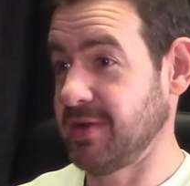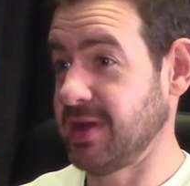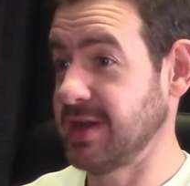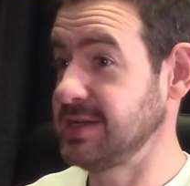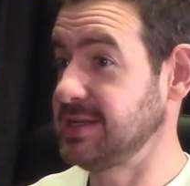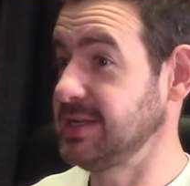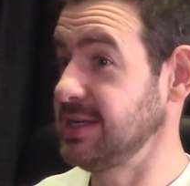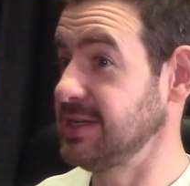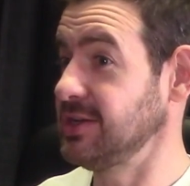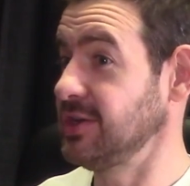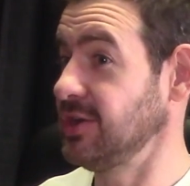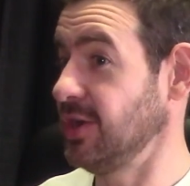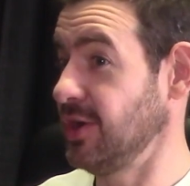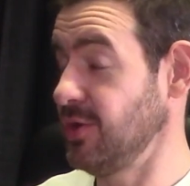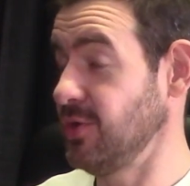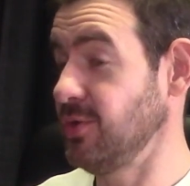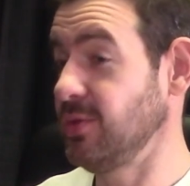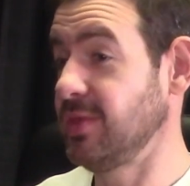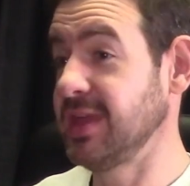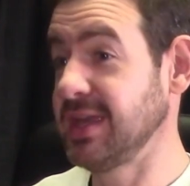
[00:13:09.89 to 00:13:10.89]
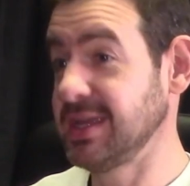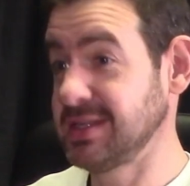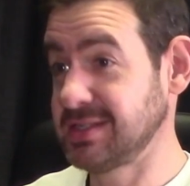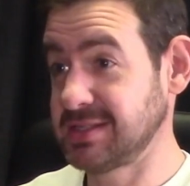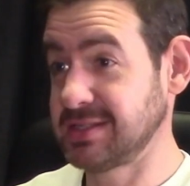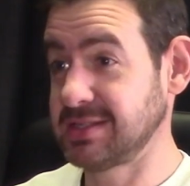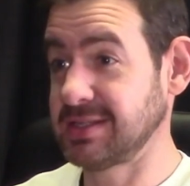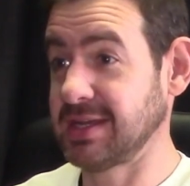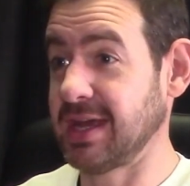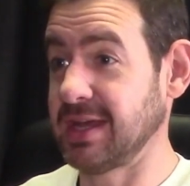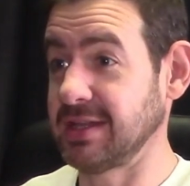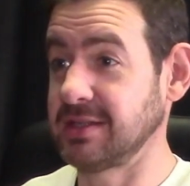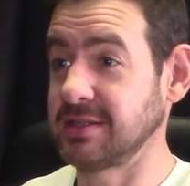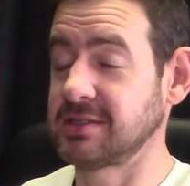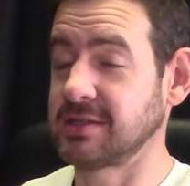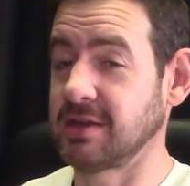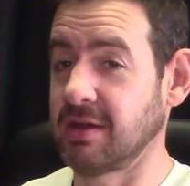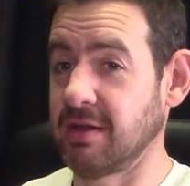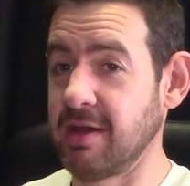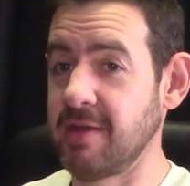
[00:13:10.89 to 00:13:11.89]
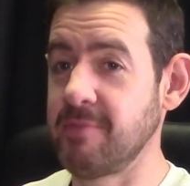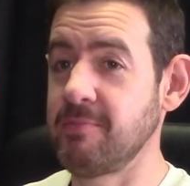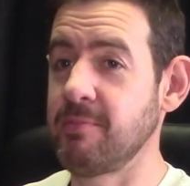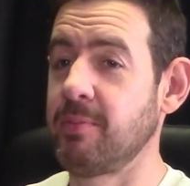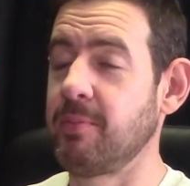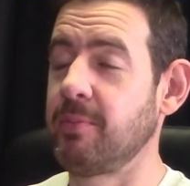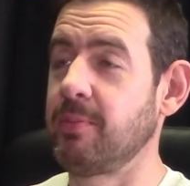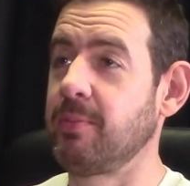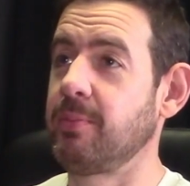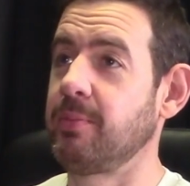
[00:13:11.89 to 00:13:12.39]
I didn't know this at the time,